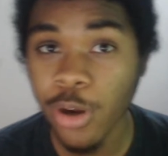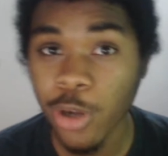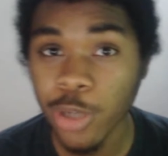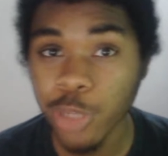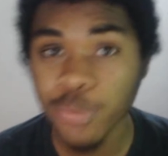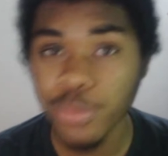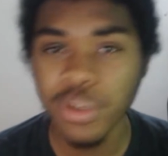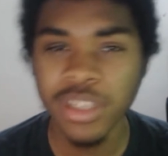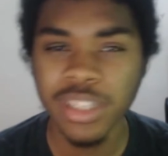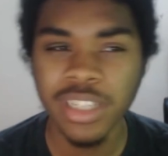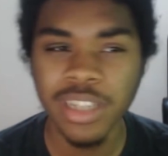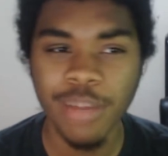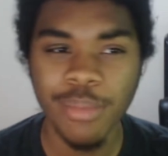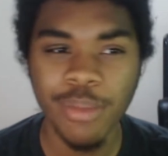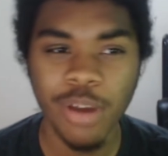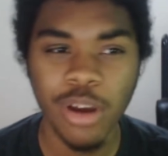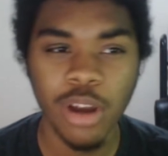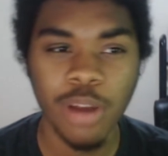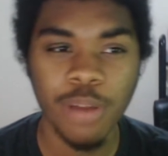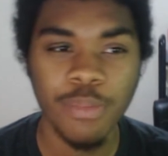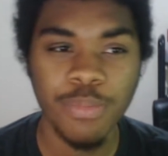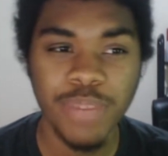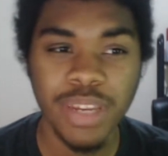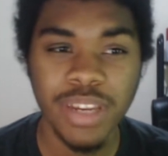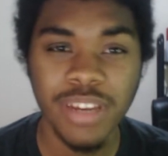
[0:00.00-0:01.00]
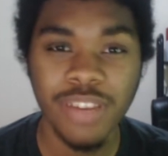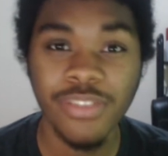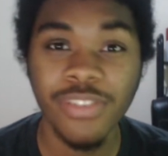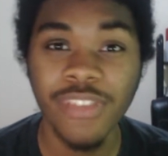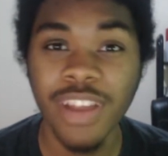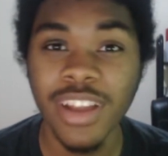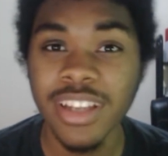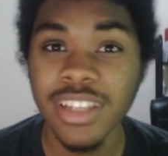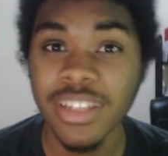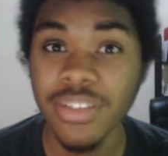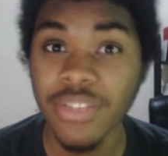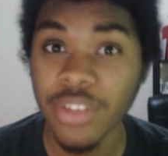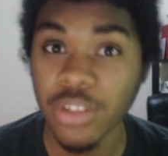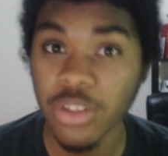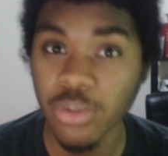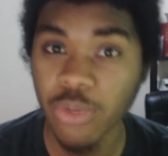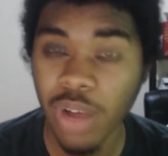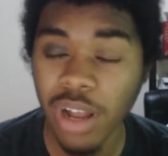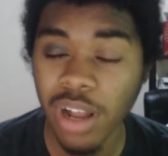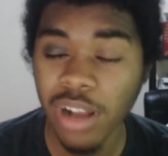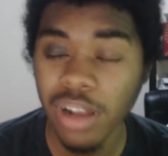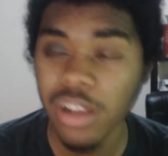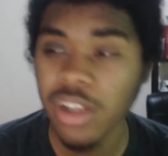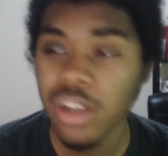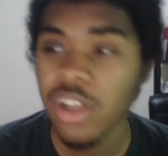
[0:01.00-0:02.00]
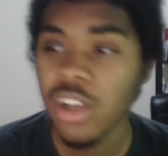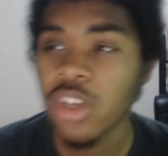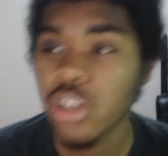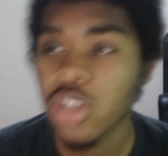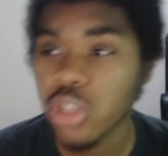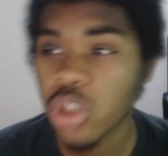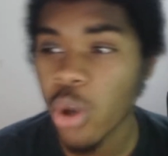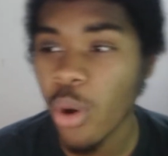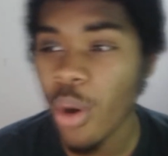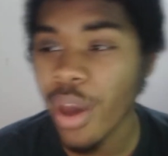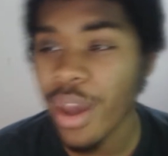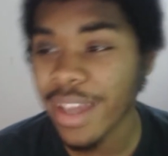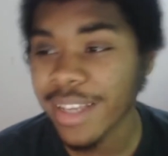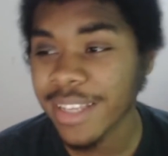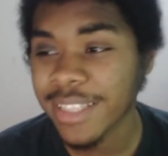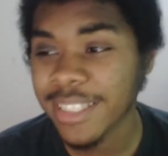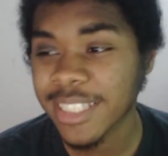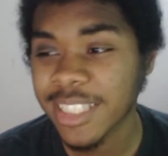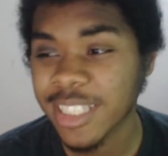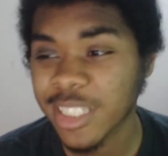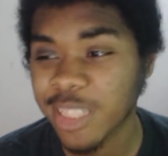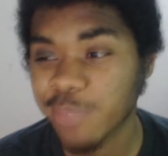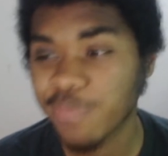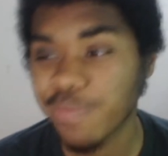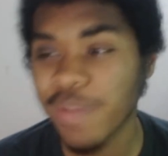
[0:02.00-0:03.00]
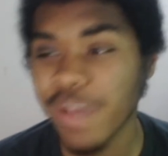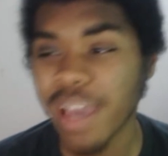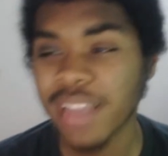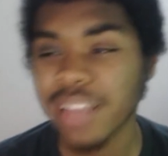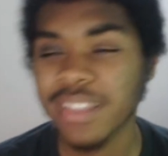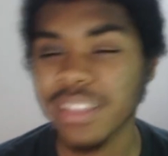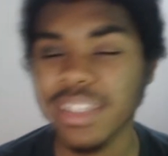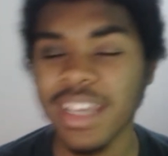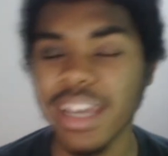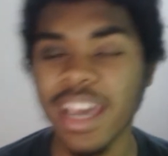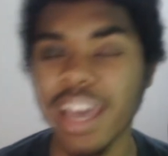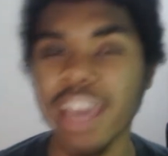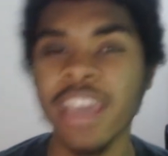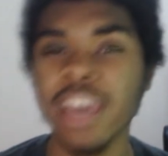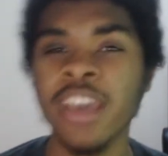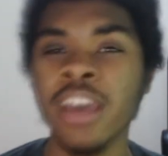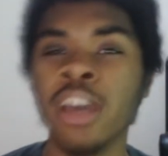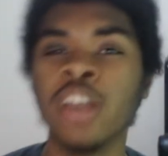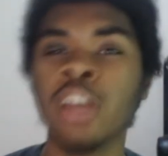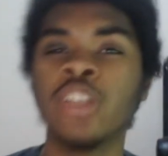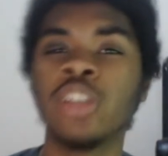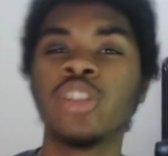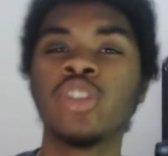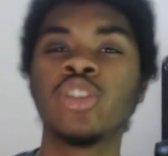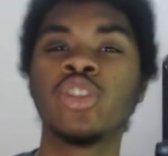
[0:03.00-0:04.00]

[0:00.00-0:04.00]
the goals, but this time they're going to be defensive as well. So expect a